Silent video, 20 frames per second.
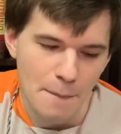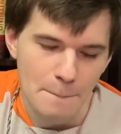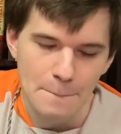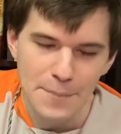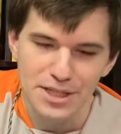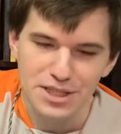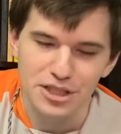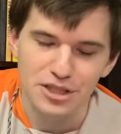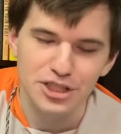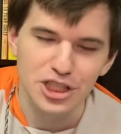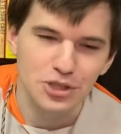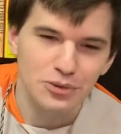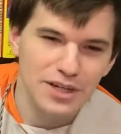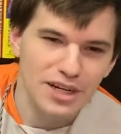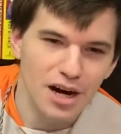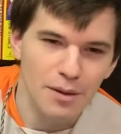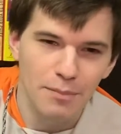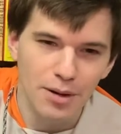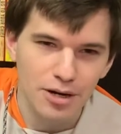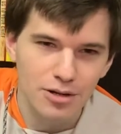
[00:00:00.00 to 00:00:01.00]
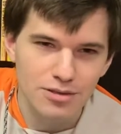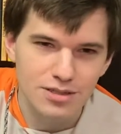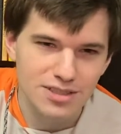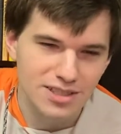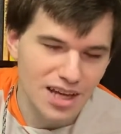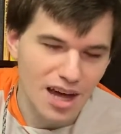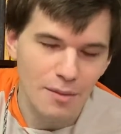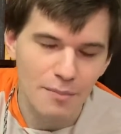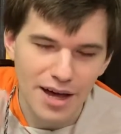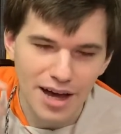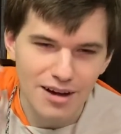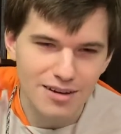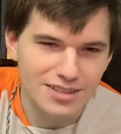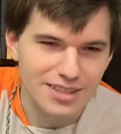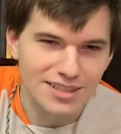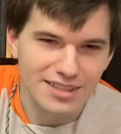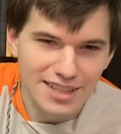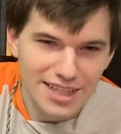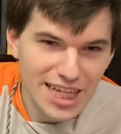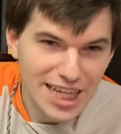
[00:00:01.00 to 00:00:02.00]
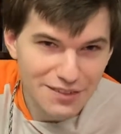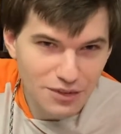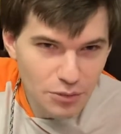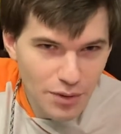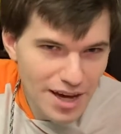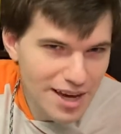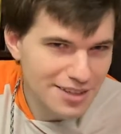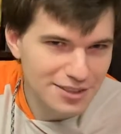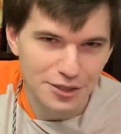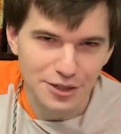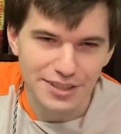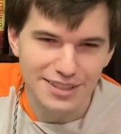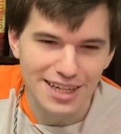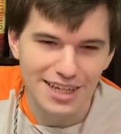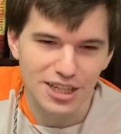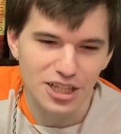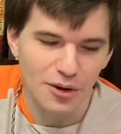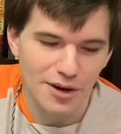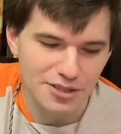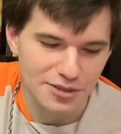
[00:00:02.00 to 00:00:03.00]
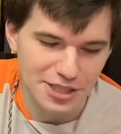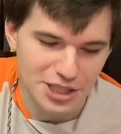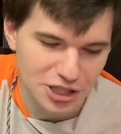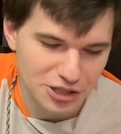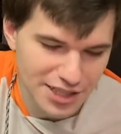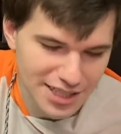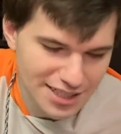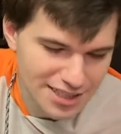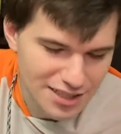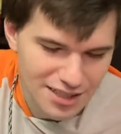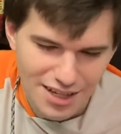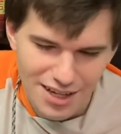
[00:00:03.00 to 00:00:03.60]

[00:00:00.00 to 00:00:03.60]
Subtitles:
Be sure to read our posts about the giveaway so you can like know how to enter it,